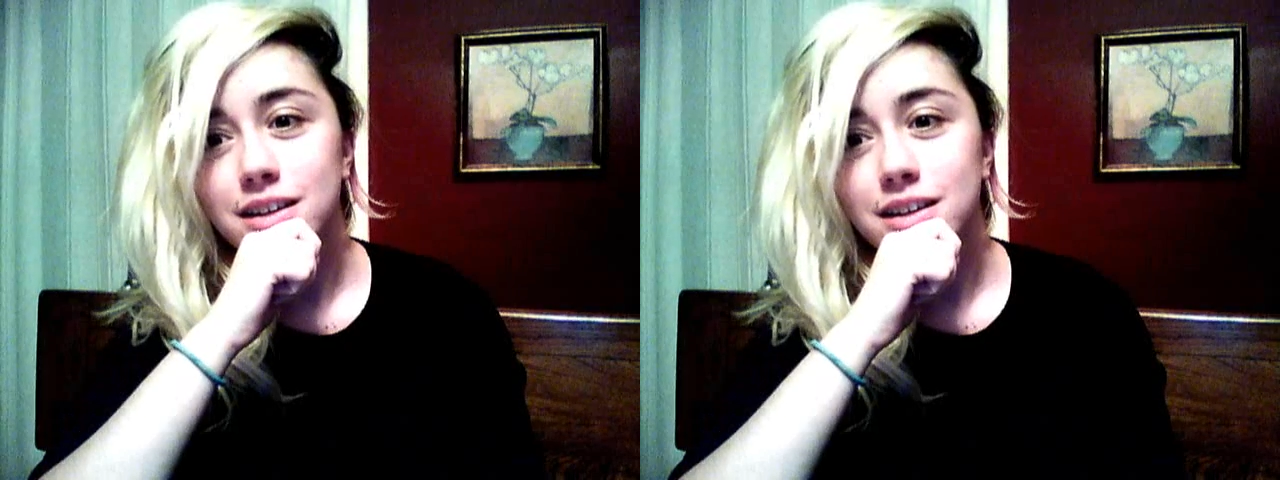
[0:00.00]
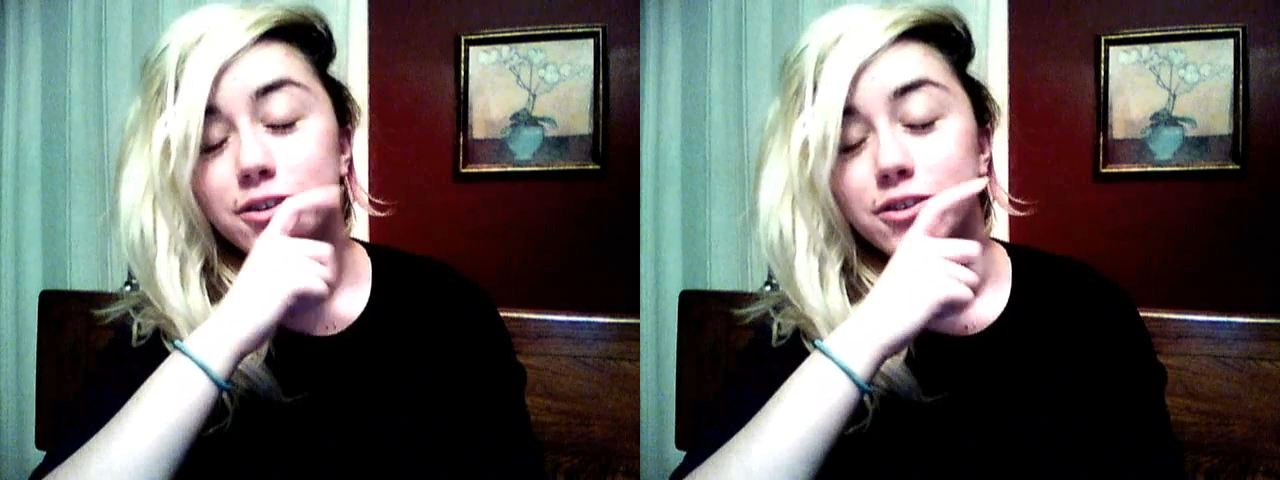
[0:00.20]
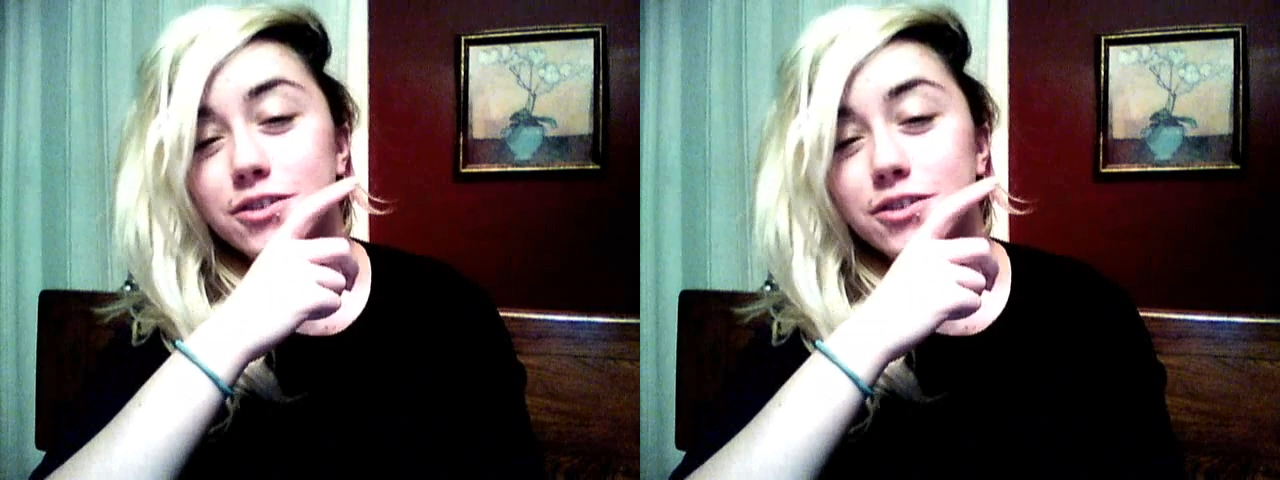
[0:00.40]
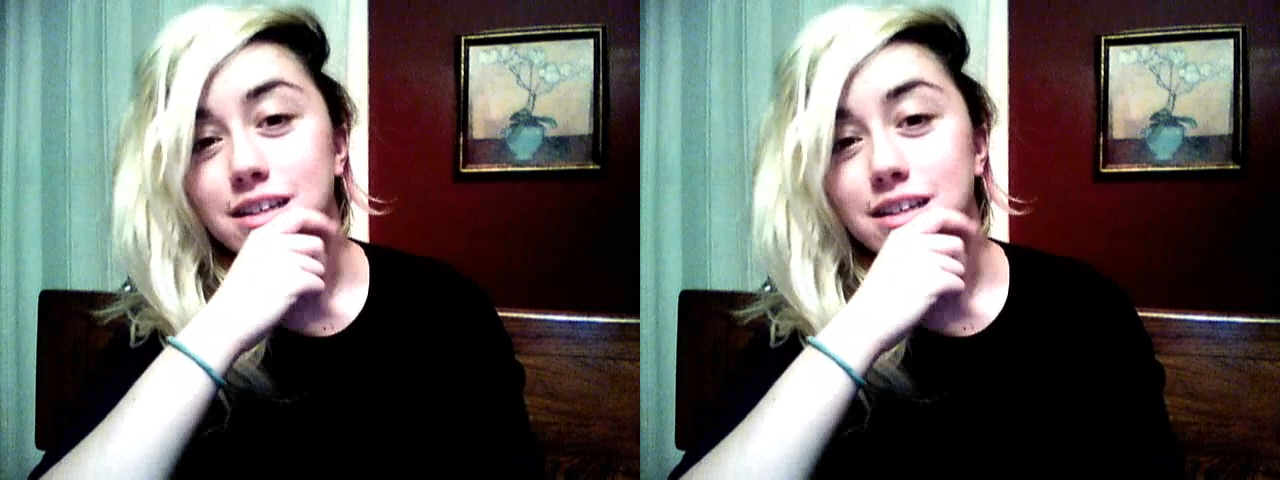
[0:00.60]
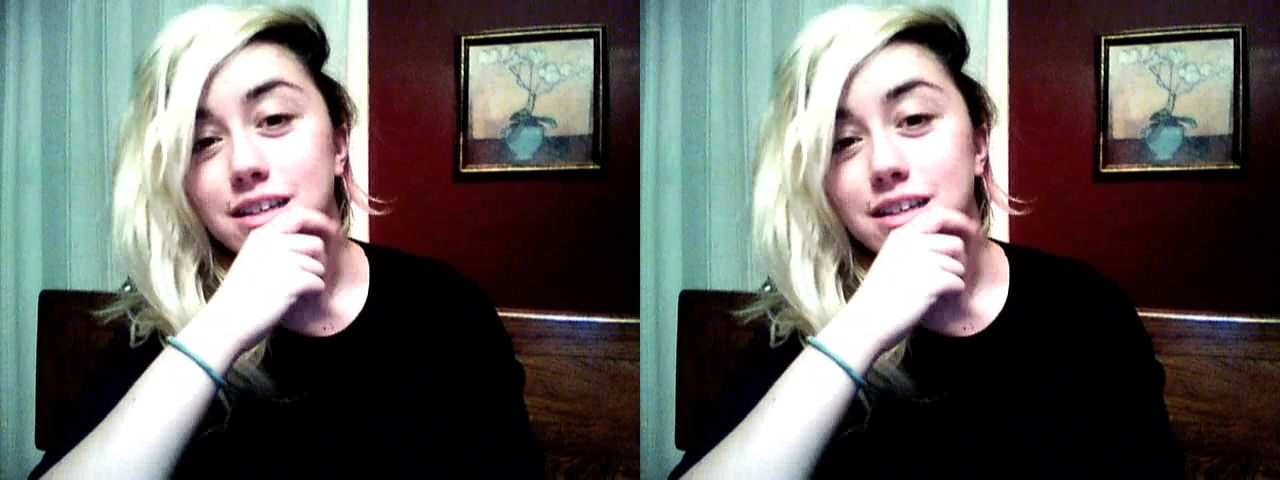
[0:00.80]
or
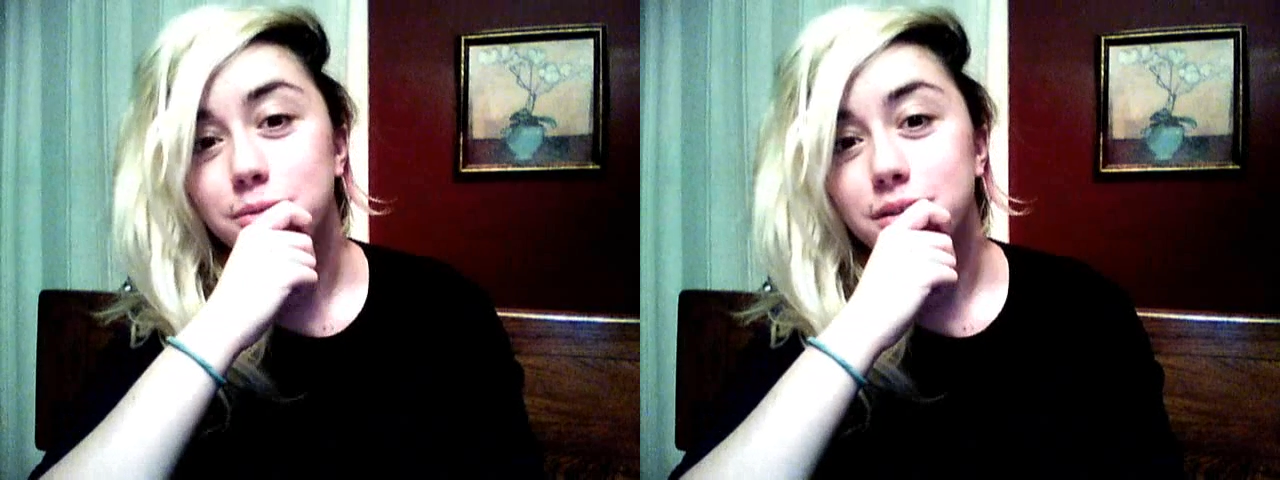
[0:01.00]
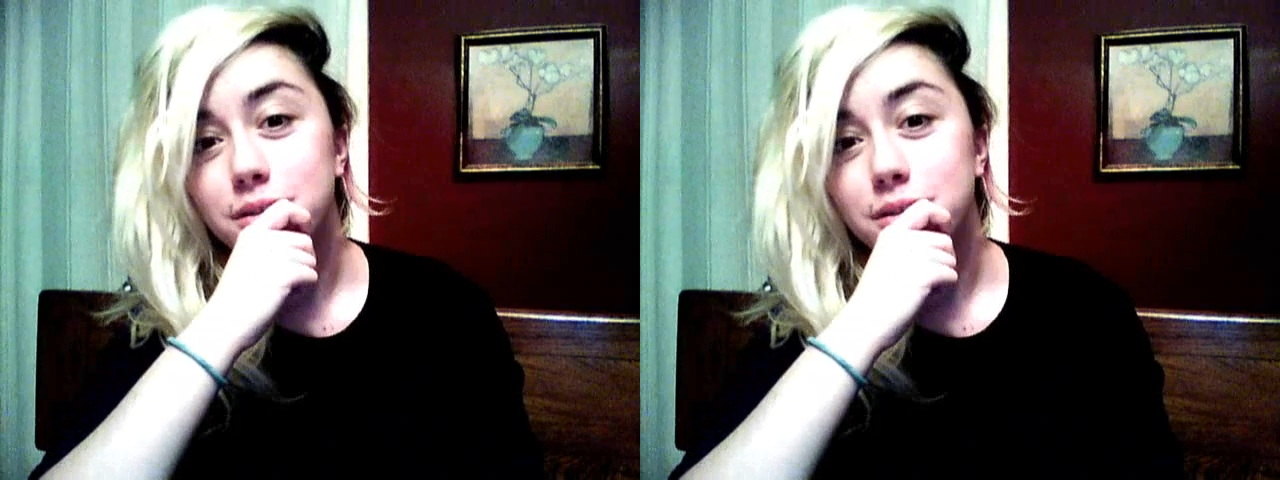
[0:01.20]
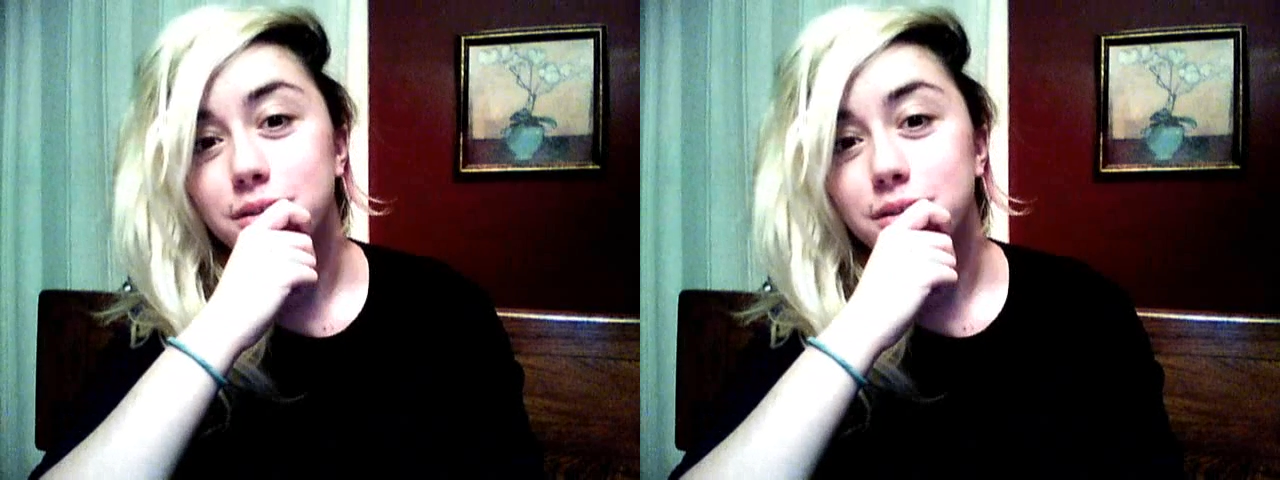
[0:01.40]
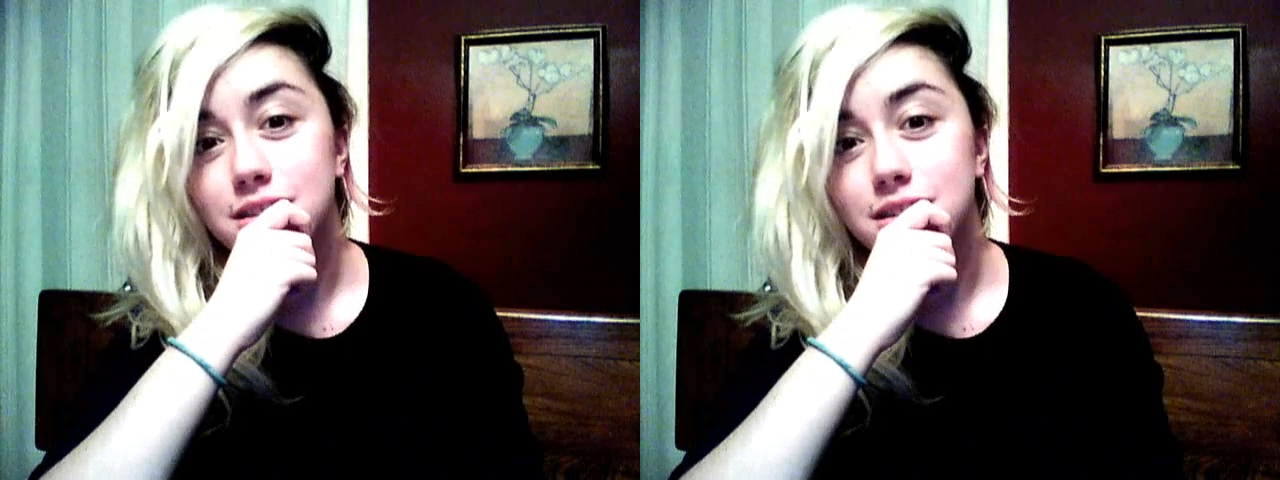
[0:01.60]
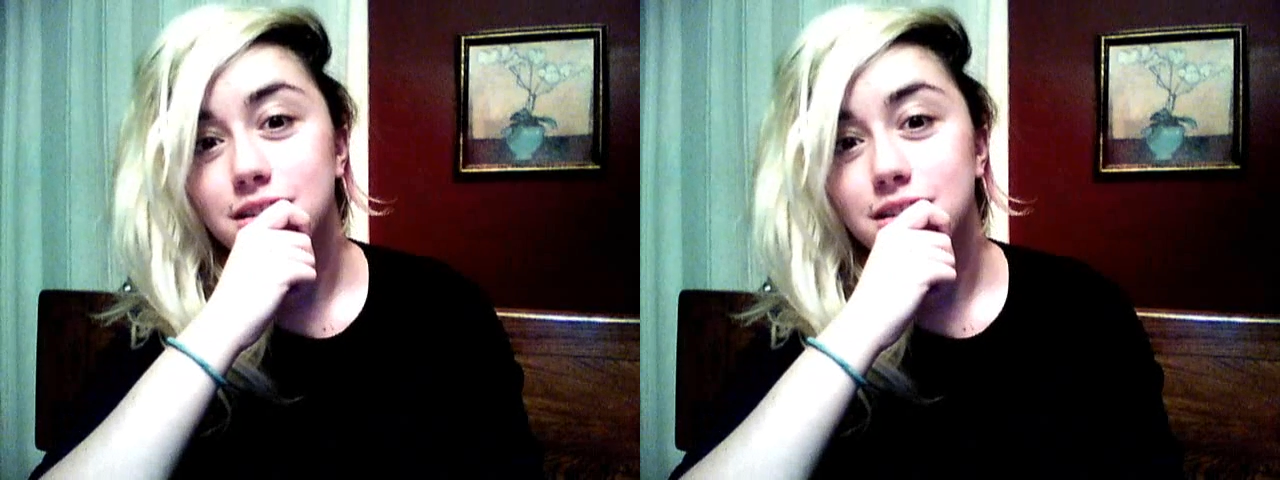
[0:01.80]
things that we just